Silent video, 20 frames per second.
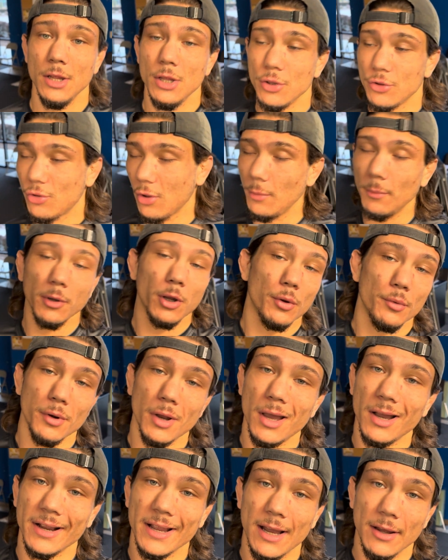so I'm gonna go
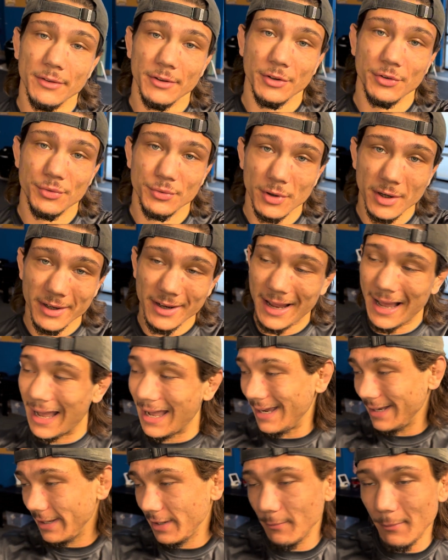knock out this run.
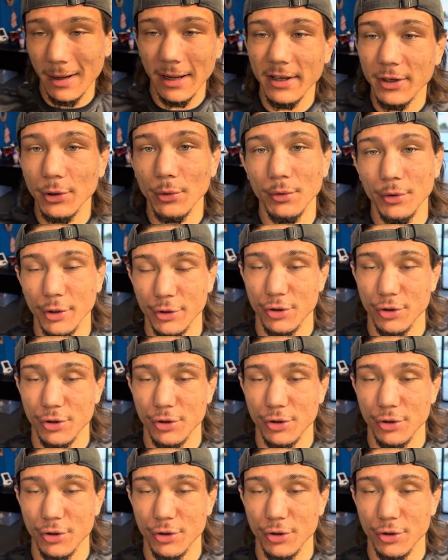I did my due